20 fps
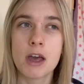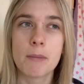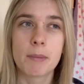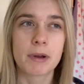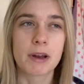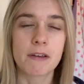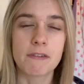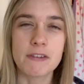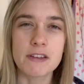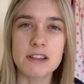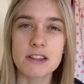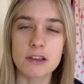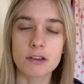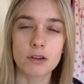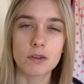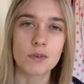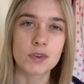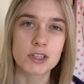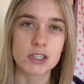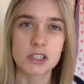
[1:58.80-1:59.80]
but I think there's
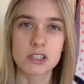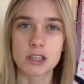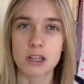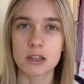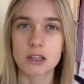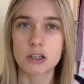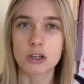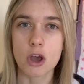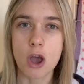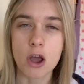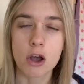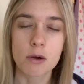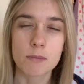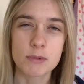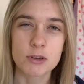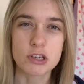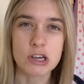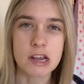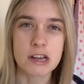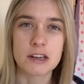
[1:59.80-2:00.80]
obviously something going on
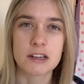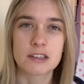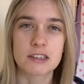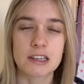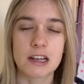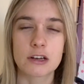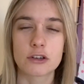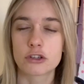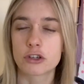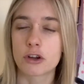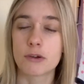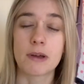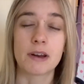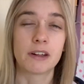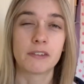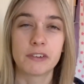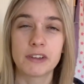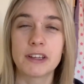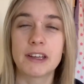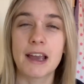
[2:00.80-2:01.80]
with Jadon Sancho, and I
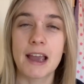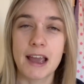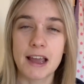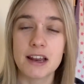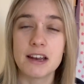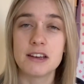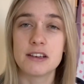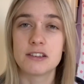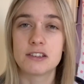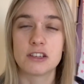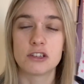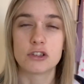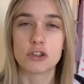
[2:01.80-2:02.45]
think it hints is